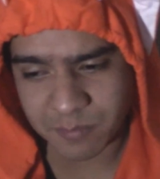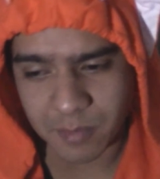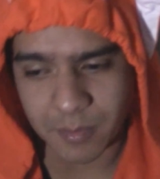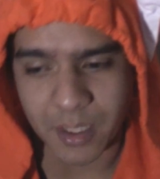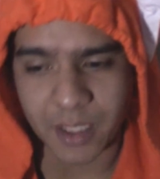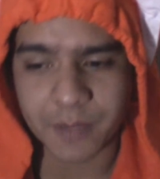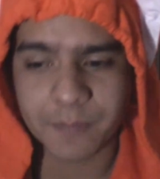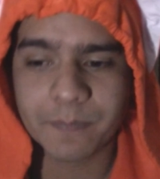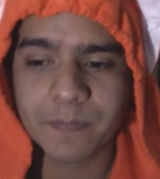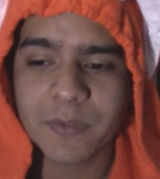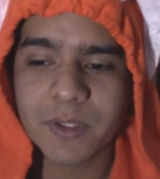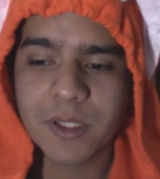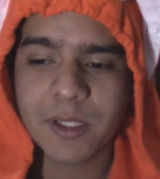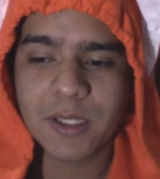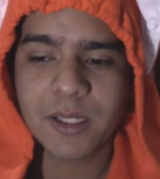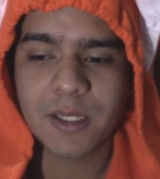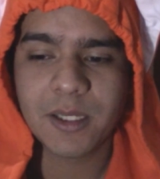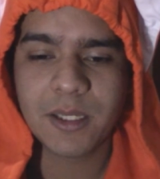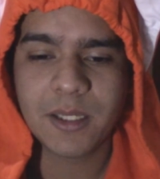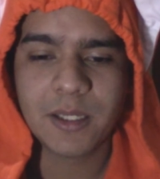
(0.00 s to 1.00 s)
move on.
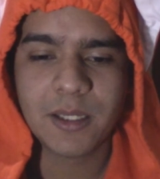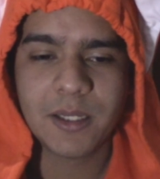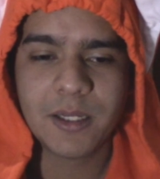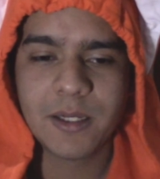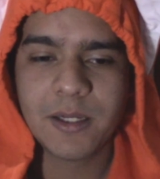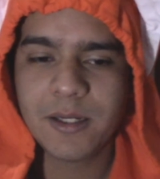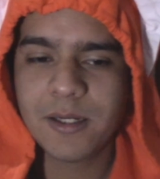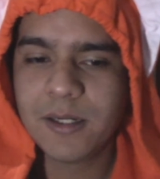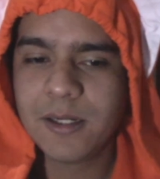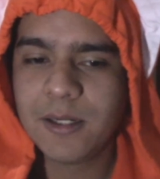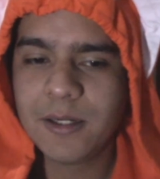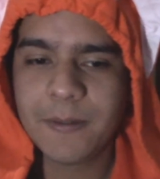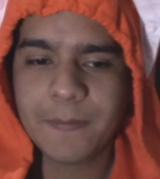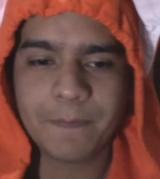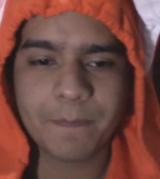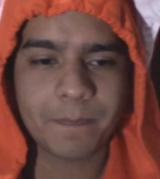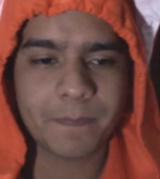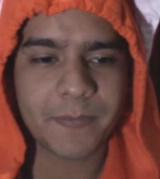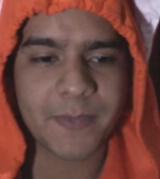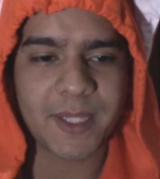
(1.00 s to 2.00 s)

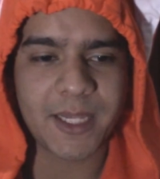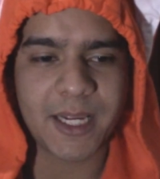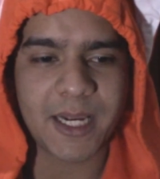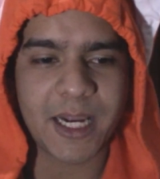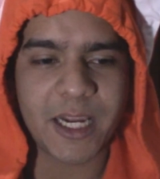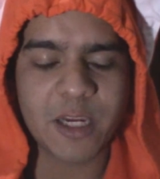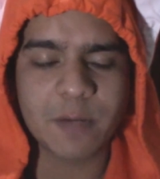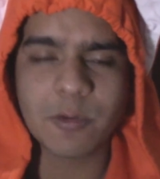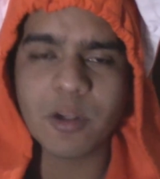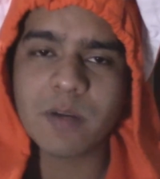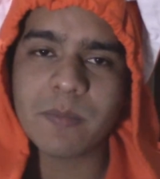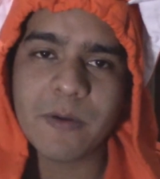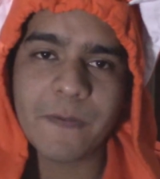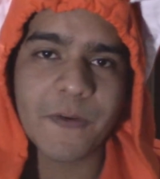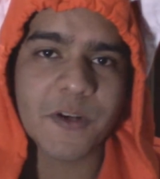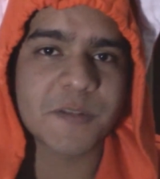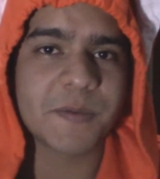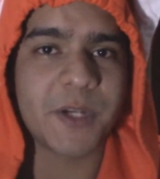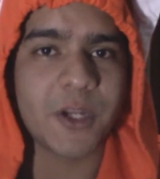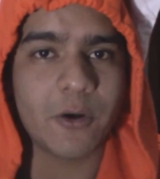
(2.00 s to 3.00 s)
I uploaded my
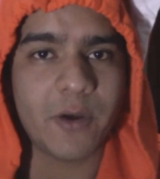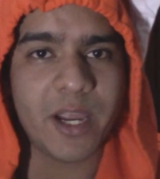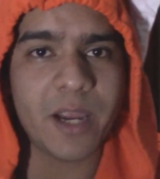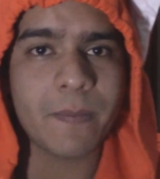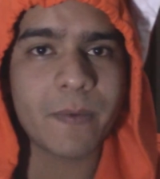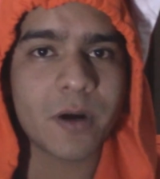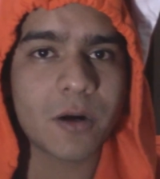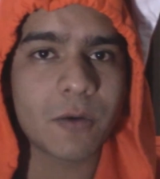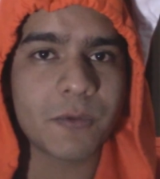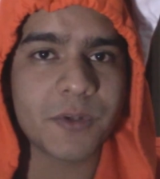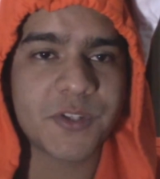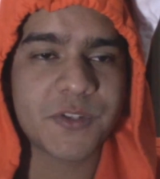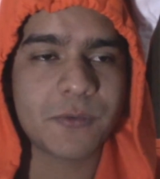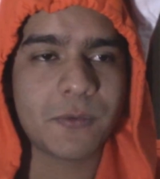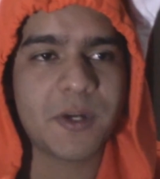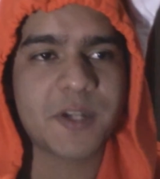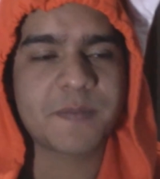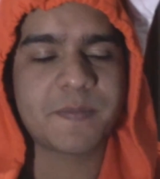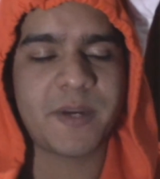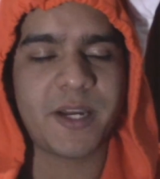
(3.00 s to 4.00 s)
first video ever, which
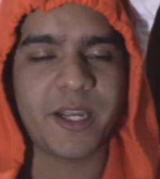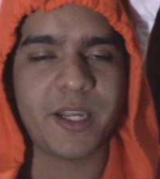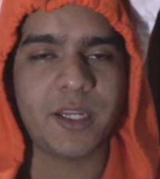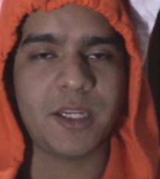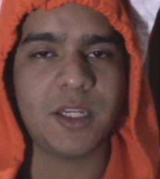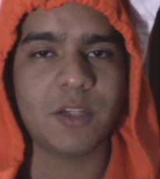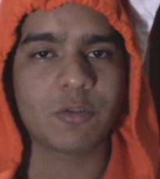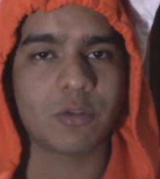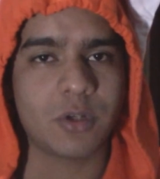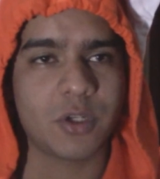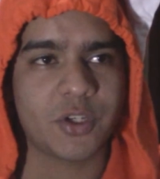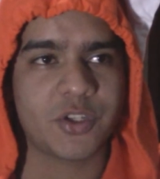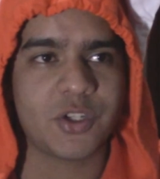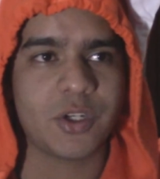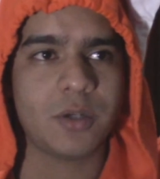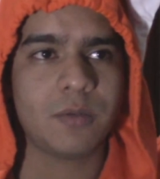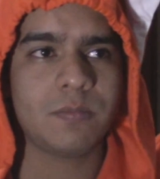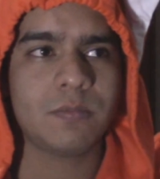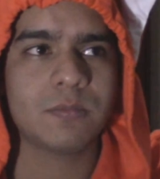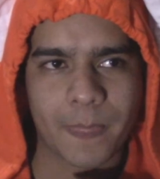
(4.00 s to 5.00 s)
was my
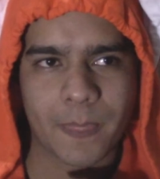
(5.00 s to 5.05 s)
introduction.